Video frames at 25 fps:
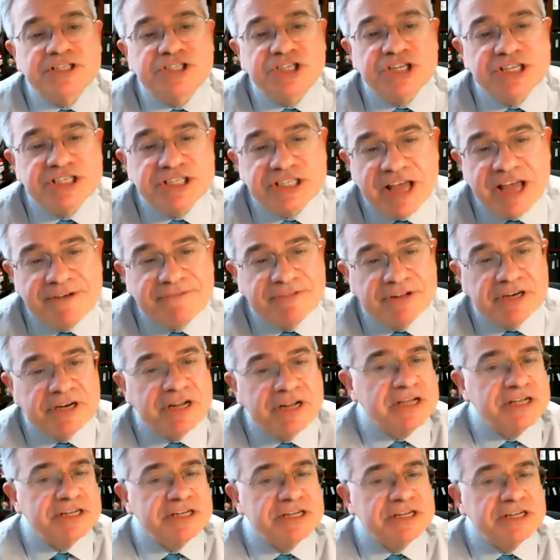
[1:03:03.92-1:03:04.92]
G7,
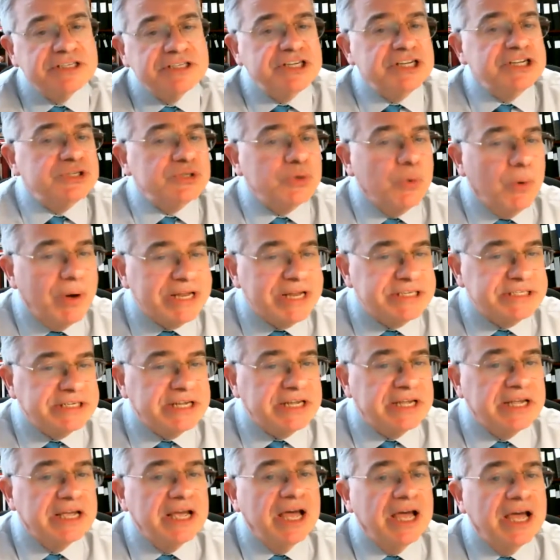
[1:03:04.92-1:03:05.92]

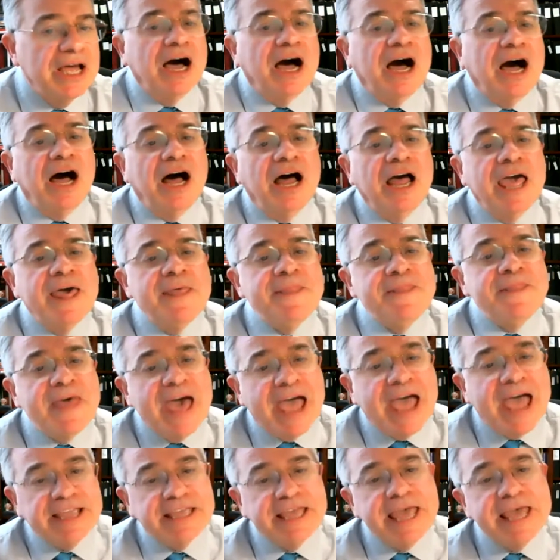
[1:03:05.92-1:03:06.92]
G20. Uh, in
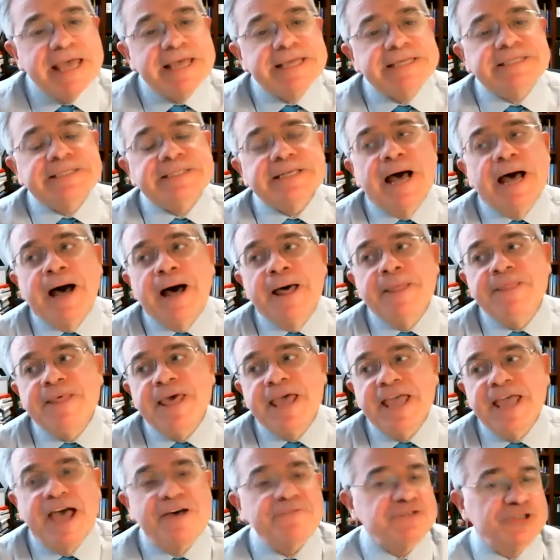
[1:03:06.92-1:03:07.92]
that case, uh,
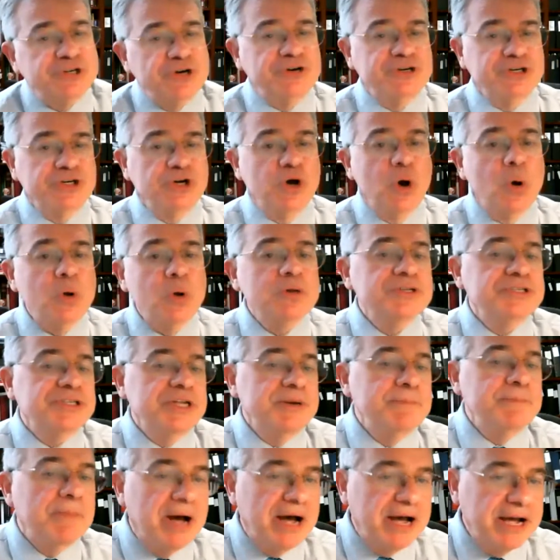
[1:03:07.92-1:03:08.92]
they have certain goals
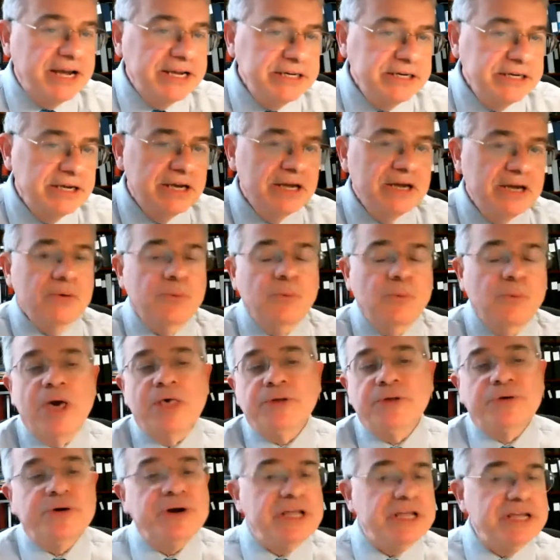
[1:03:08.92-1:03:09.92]
in mind
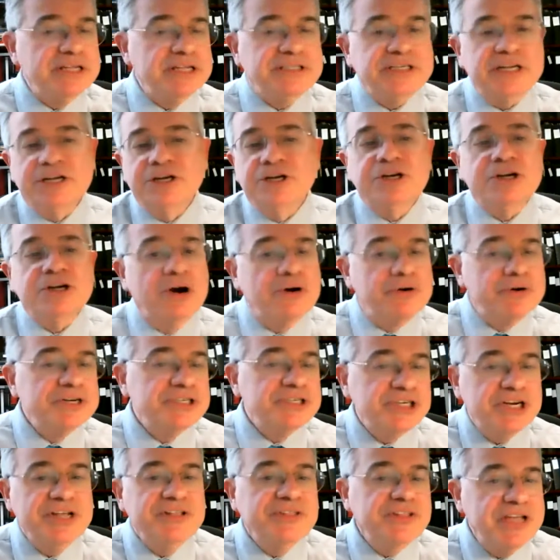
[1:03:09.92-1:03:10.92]
whether it's
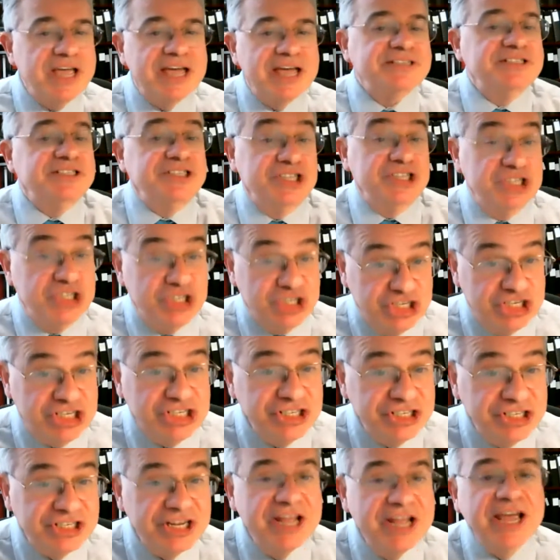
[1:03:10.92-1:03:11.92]
encouraging the
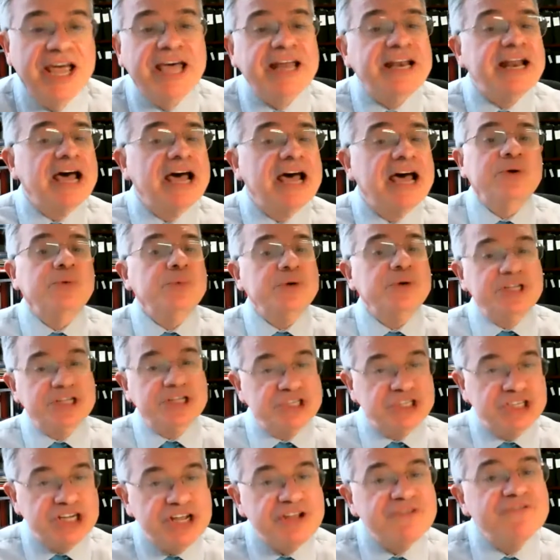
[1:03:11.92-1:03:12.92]
SDGs and how do we
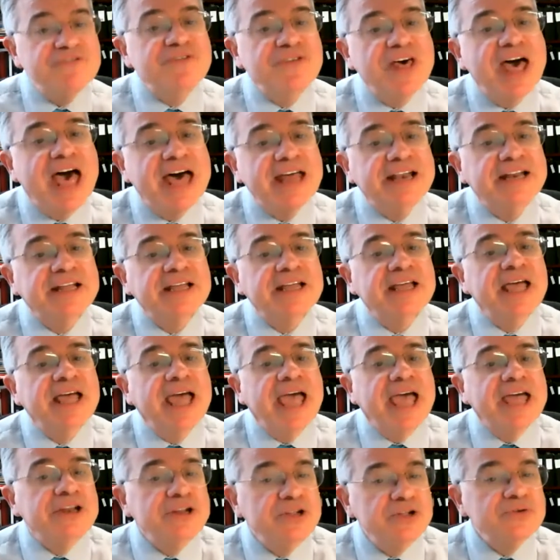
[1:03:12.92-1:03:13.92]
achieve that,
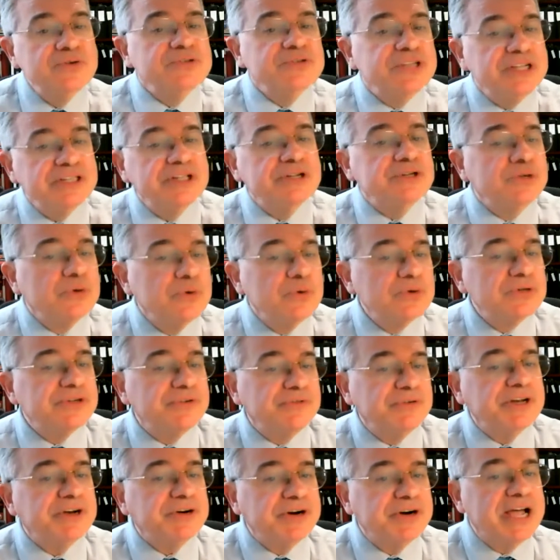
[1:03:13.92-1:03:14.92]
and using the tools of
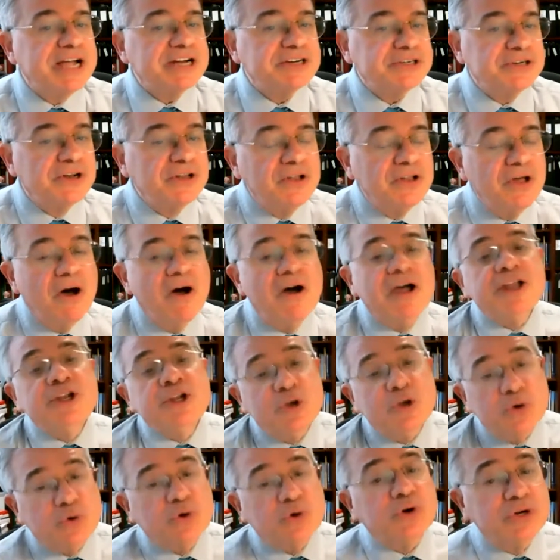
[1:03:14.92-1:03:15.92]
international law, and
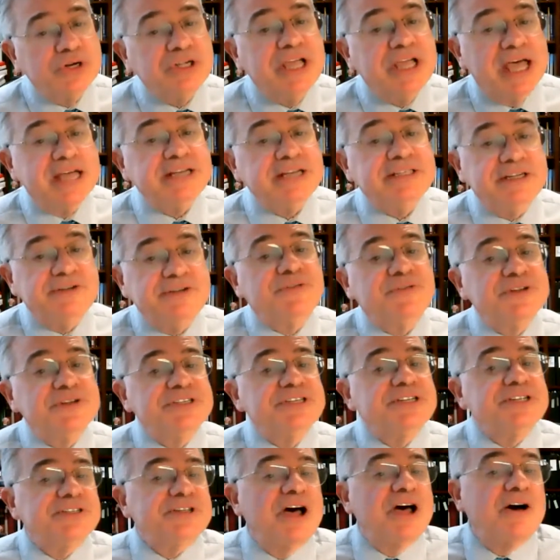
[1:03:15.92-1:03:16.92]
you could get
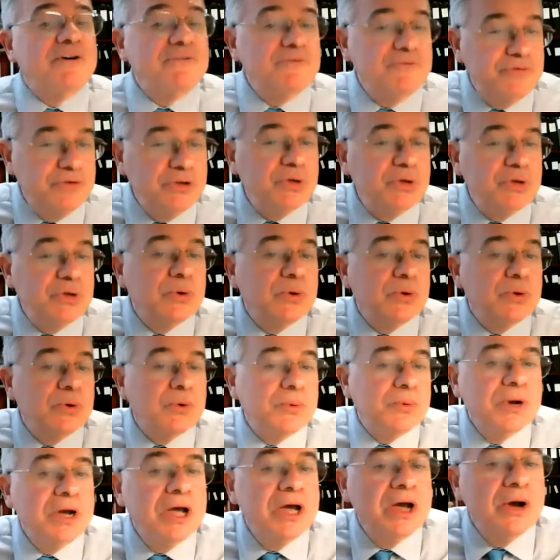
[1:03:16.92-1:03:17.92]
differences of view
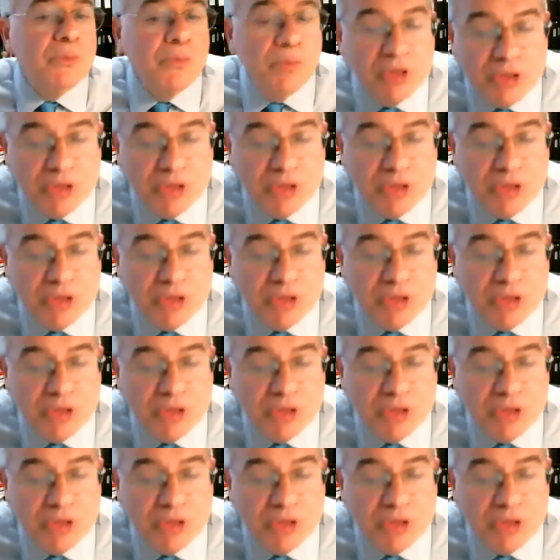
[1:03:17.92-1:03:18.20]
with